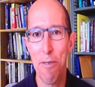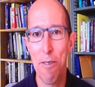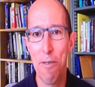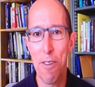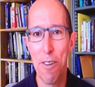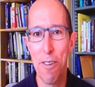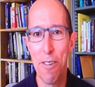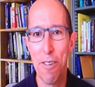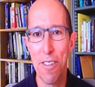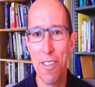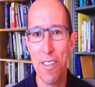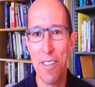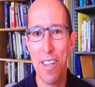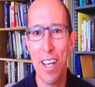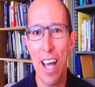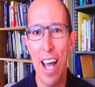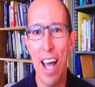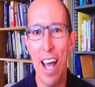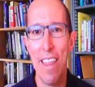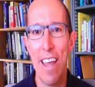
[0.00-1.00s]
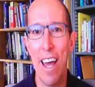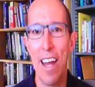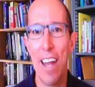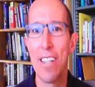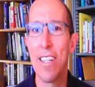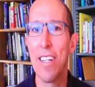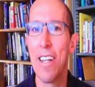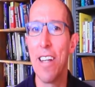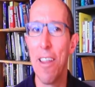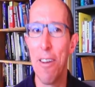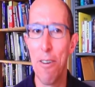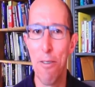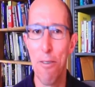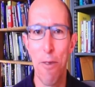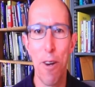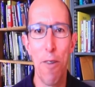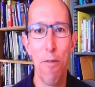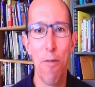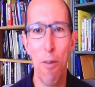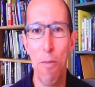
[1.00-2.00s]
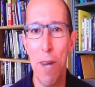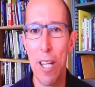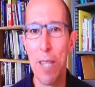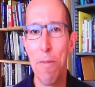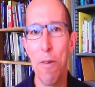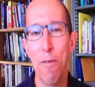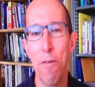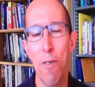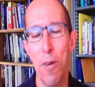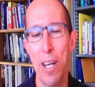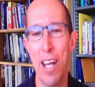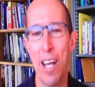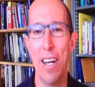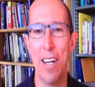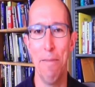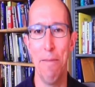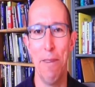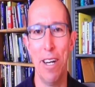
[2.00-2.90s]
reviews, and then it's another three or four months before we get any